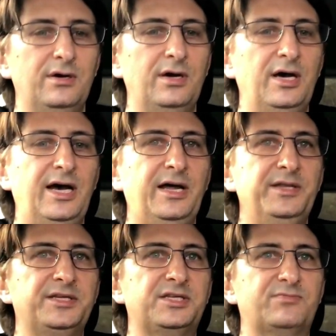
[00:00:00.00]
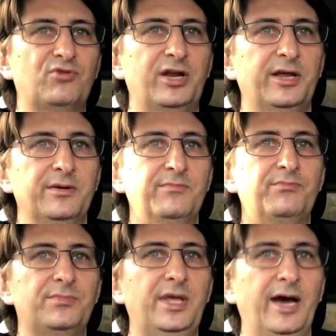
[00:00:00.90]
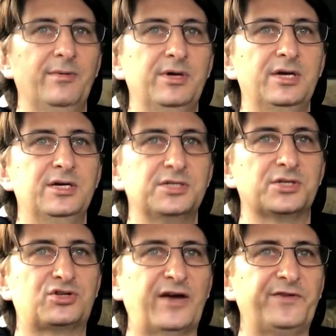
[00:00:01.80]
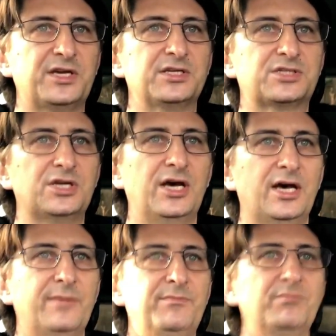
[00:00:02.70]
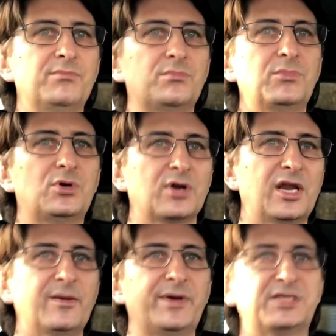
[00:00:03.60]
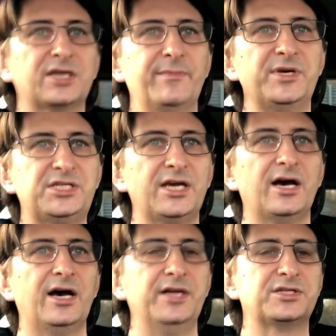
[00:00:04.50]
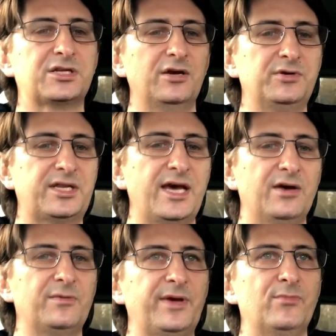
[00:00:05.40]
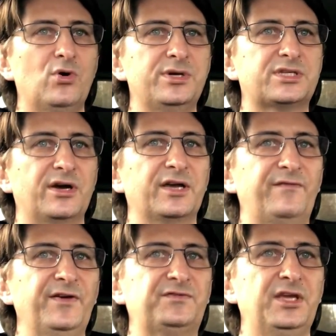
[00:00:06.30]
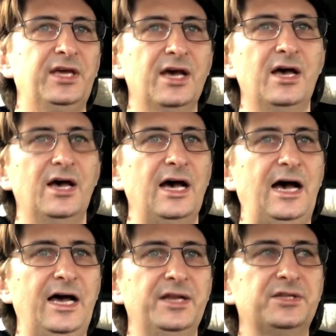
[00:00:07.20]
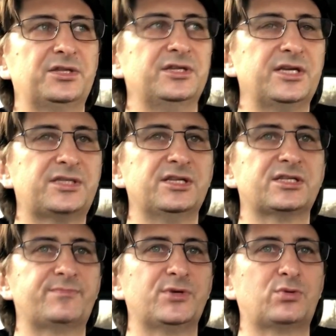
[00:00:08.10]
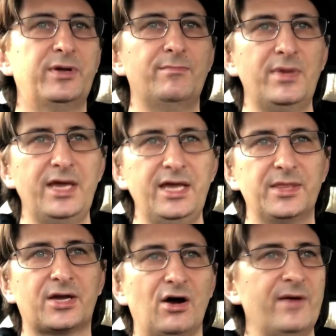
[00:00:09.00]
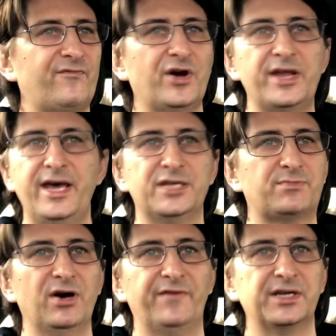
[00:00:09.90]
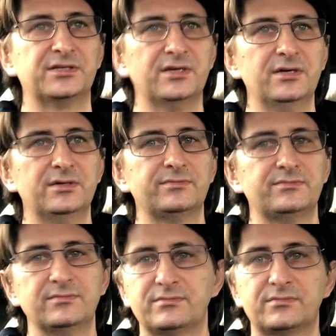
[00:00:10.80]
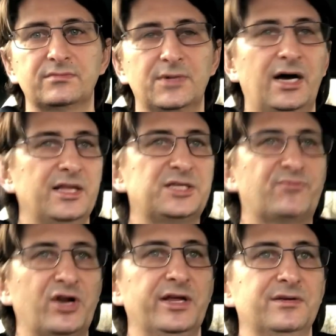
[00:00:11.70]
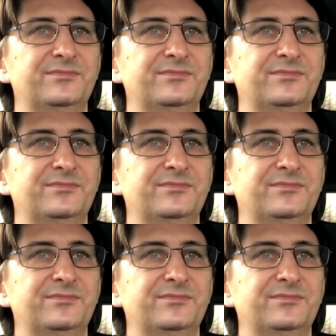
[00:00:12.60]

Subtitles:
And this is brilliant, yeah. So the traffic has got a little bit busier and slowed down a bit more. It's going at 50, and the distance between me and the car in front is perfect. Ah, this is brilliant.